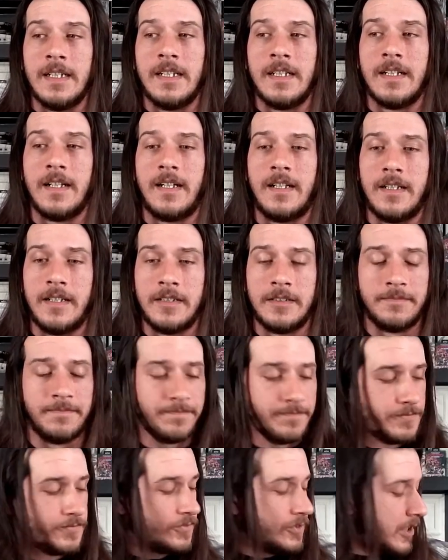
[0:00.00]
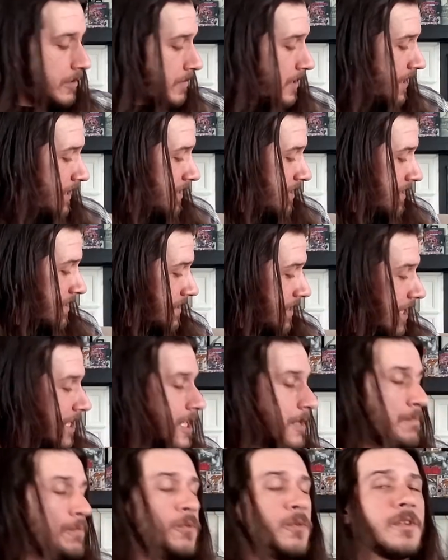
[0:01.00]
from an
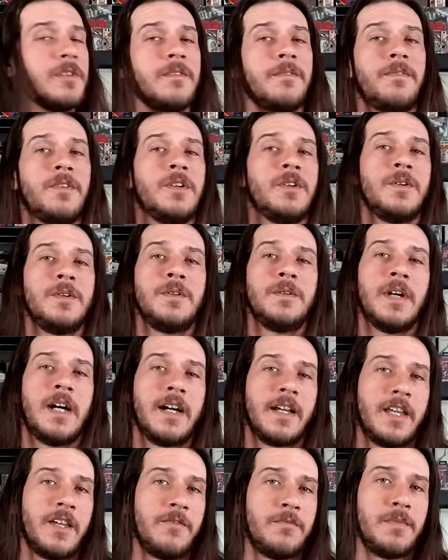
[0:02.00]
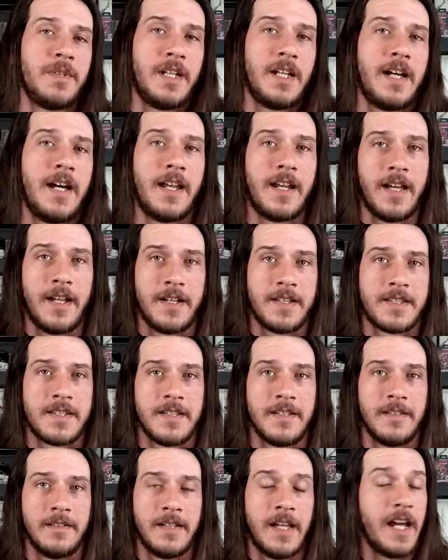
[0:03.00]
aesthetic point of view, I give them a 9 out of 10.
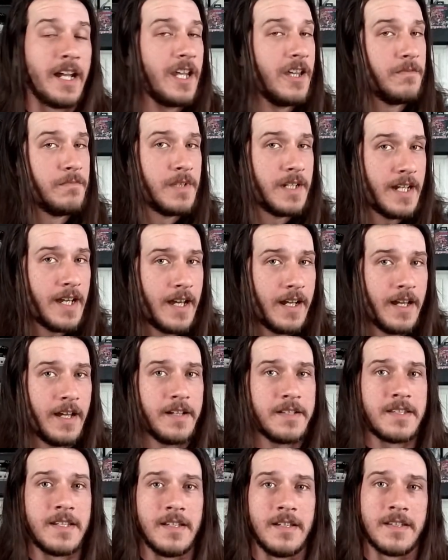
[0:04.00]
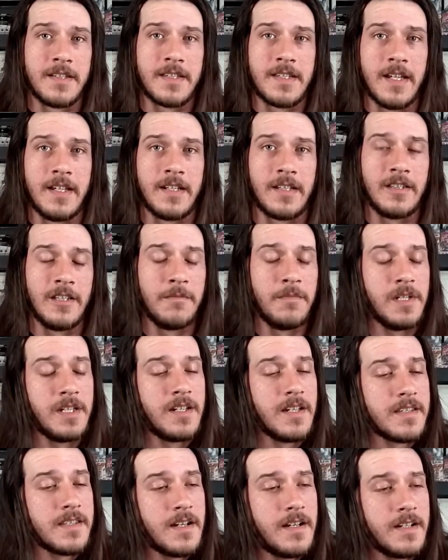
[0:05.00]
I give them a 9 out of 10 aesthetically
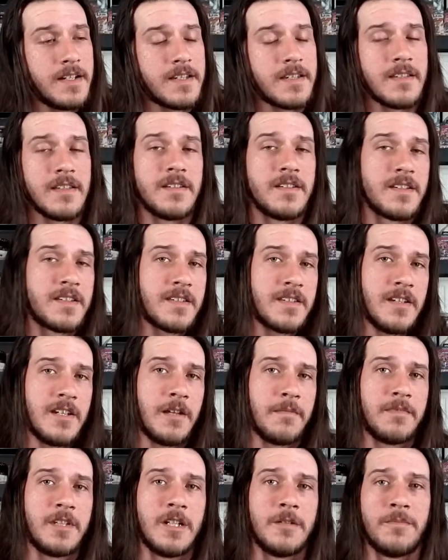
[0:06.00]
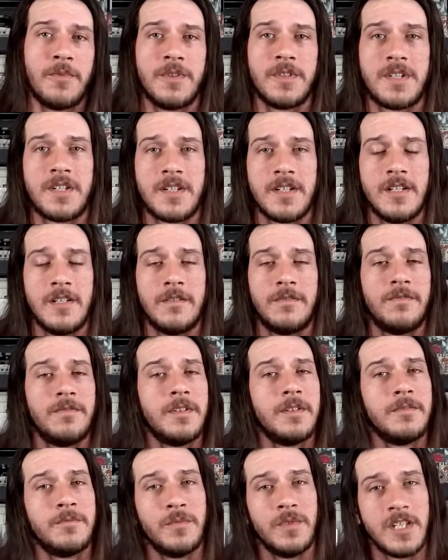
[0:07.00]
because honestly, just sitting up there up on the shelf,
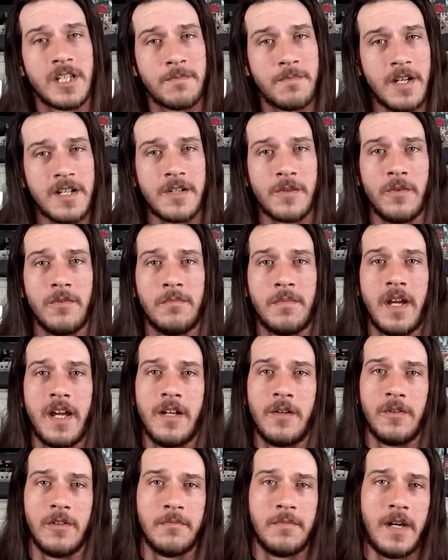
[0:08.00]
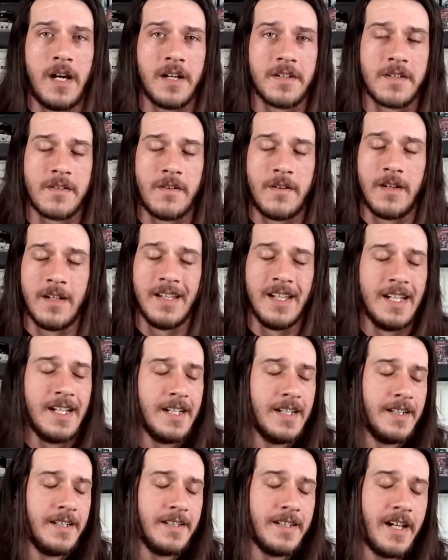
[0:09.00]
especially with the manual and box art,
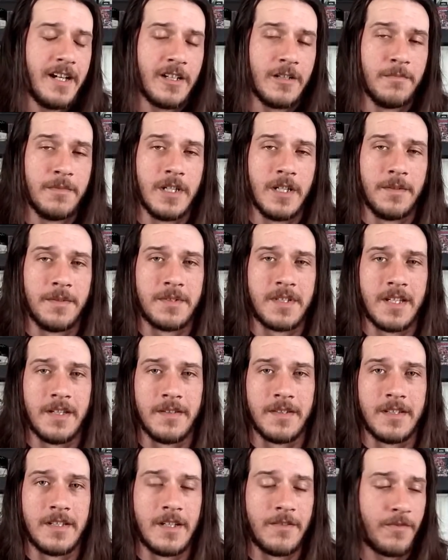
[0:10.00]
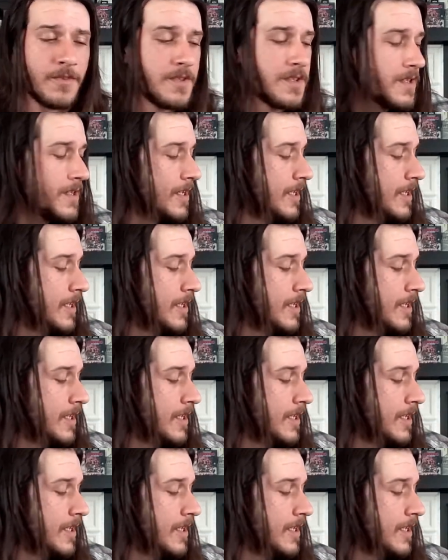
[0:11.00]
you're not going to be able to tell the difference.